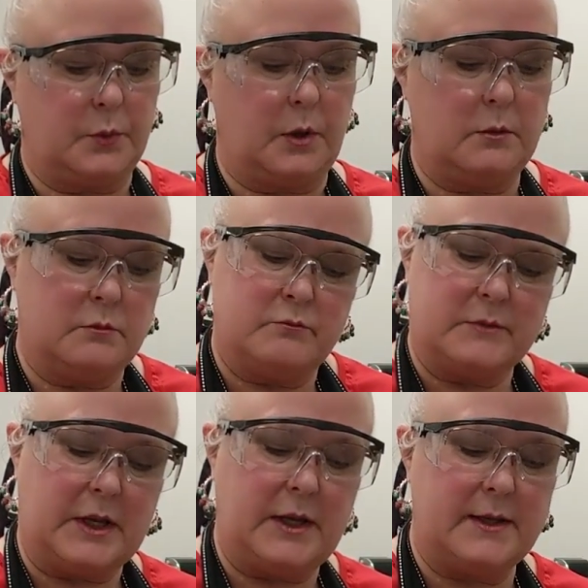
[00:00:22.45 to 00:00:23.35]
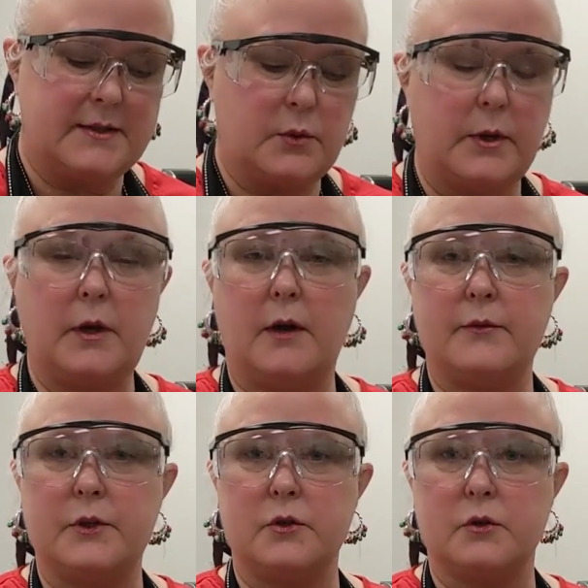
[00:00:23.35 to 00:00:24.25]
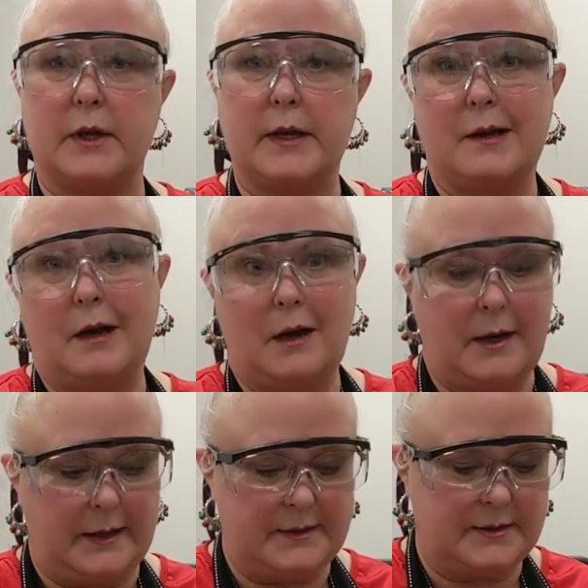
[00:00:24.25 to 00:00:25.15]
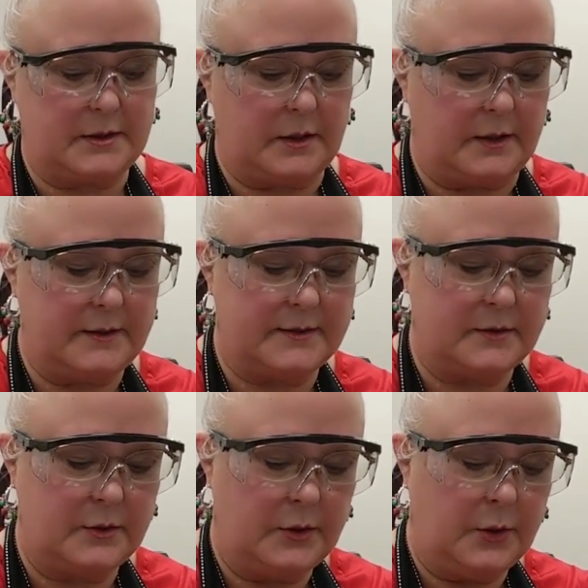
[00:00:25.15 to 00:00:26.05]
Well, eggs quite often look like eyes to us.